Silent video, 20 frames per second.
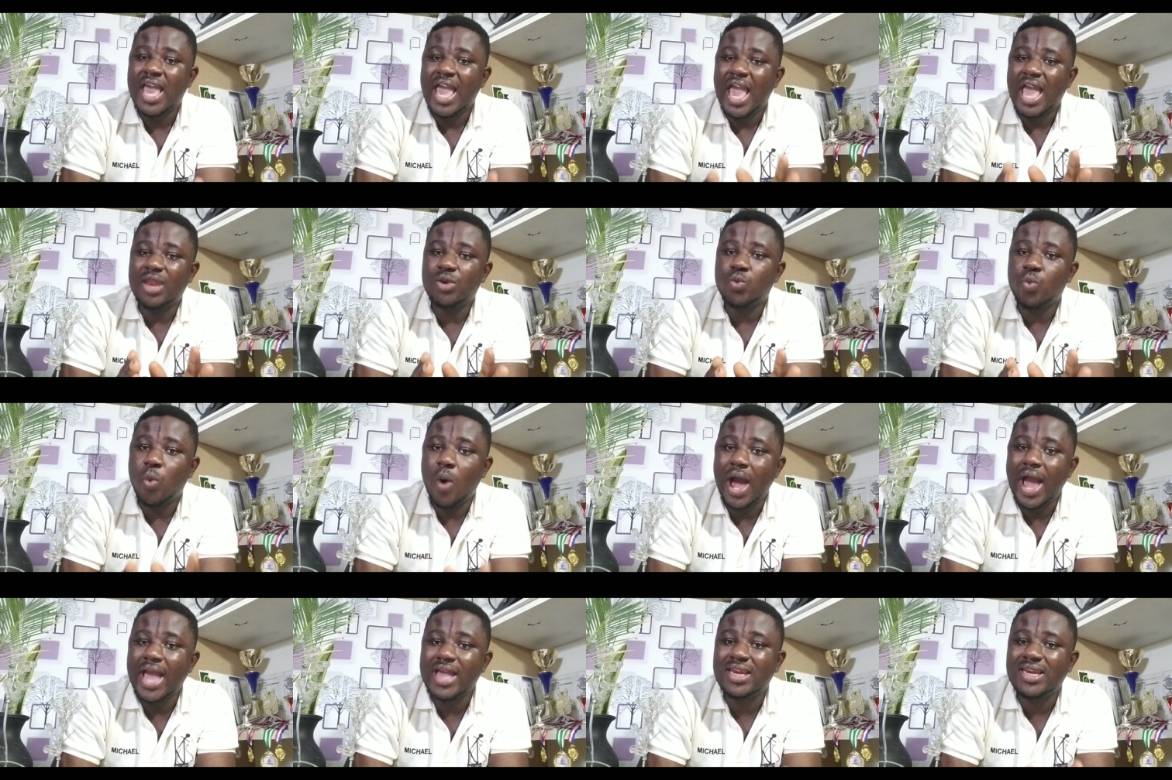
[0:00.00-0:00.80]
and
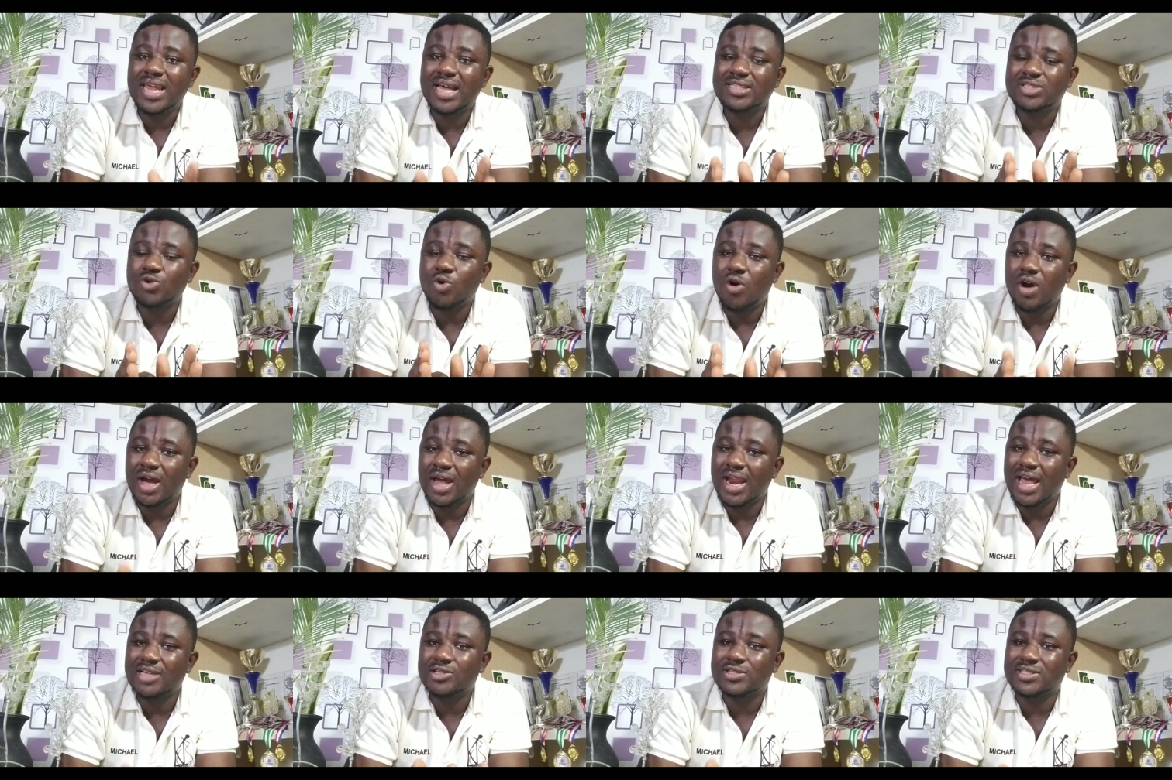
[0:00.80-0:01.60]
why that
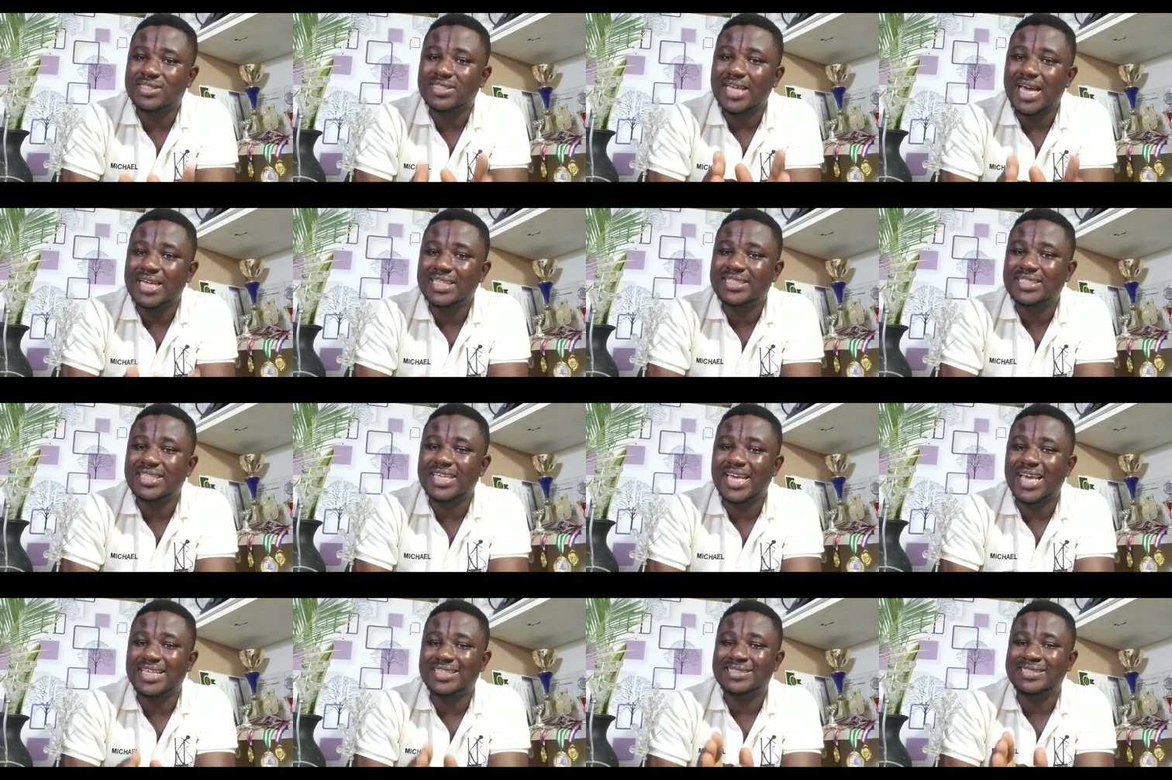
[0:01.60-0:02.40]
organized
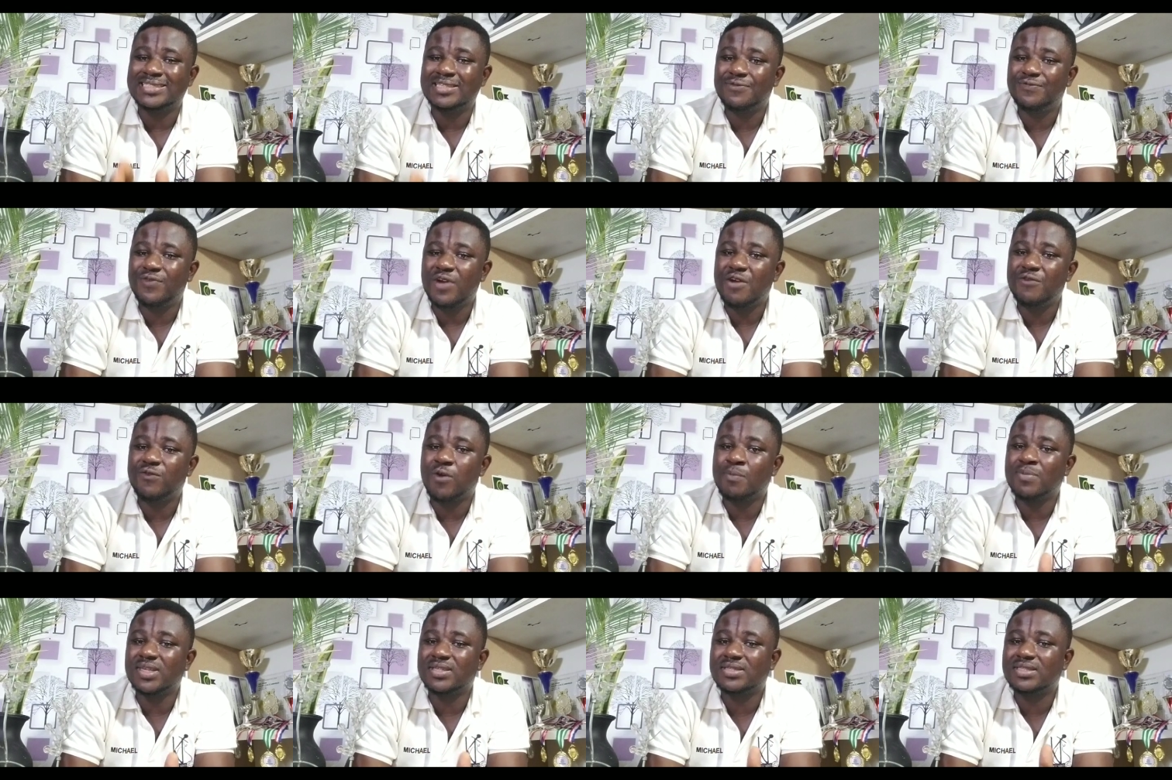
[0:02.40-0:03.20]
society is different
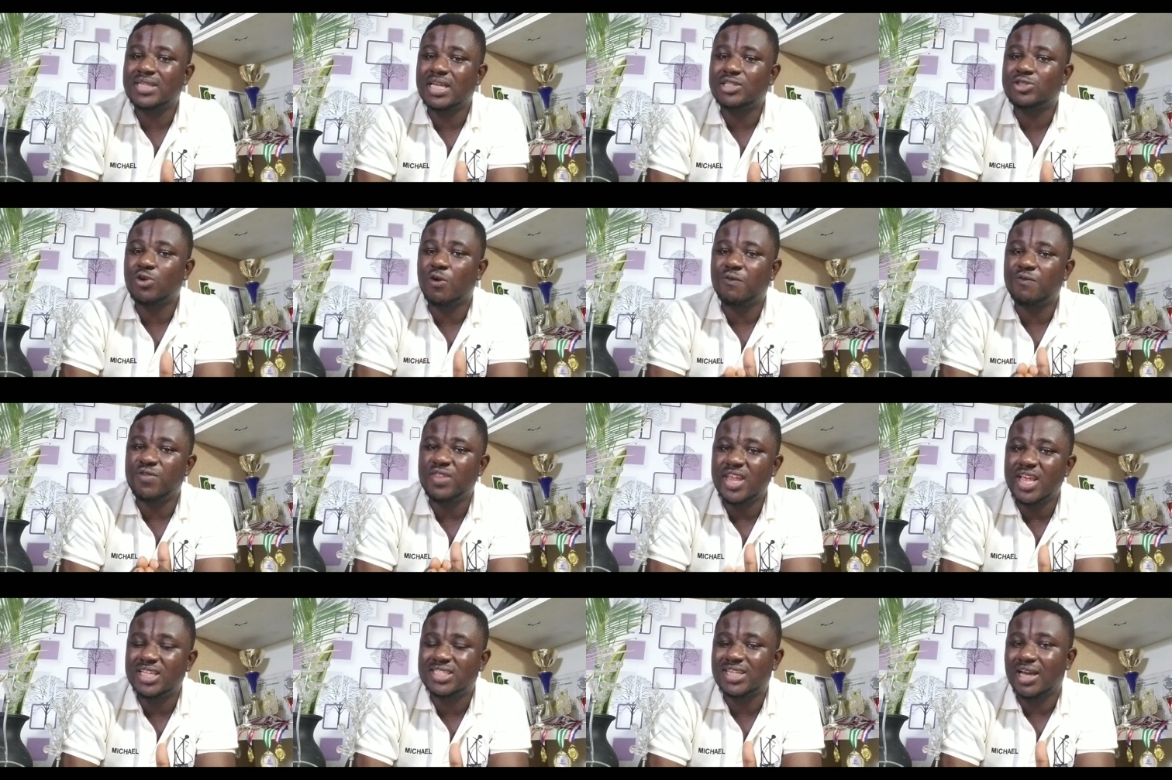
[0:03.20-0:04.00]
from the state of
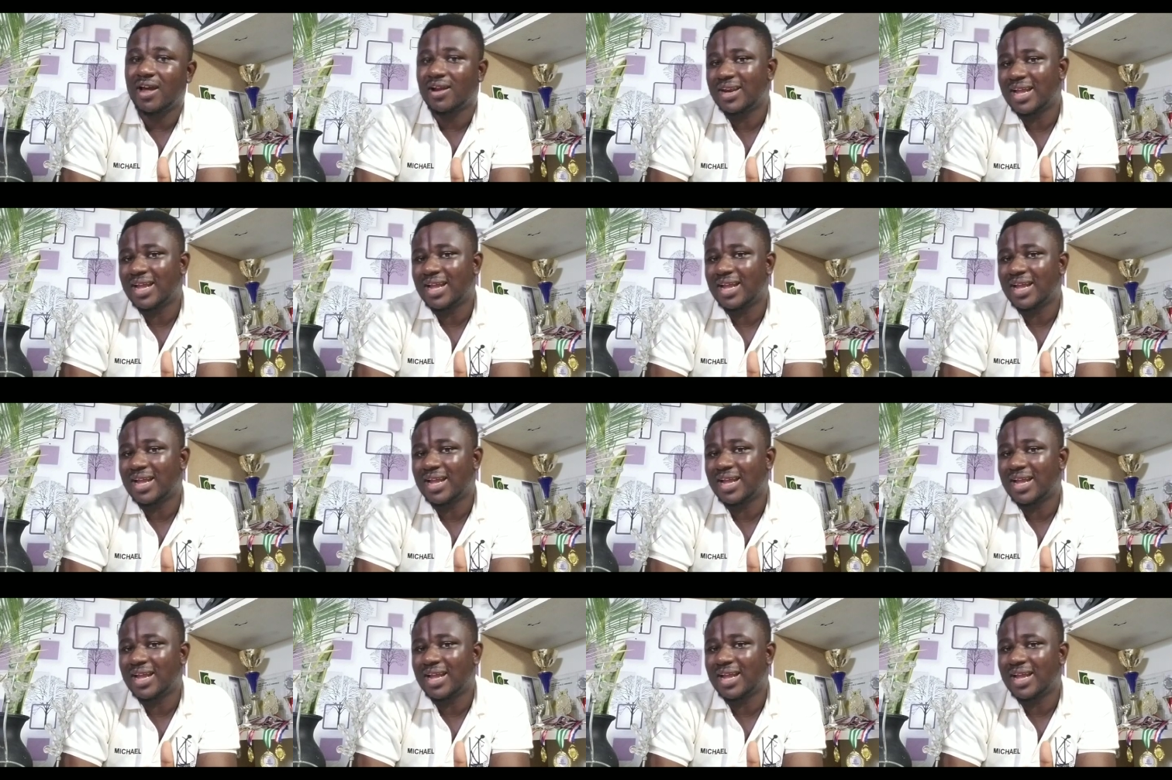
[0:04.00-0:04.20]
nature,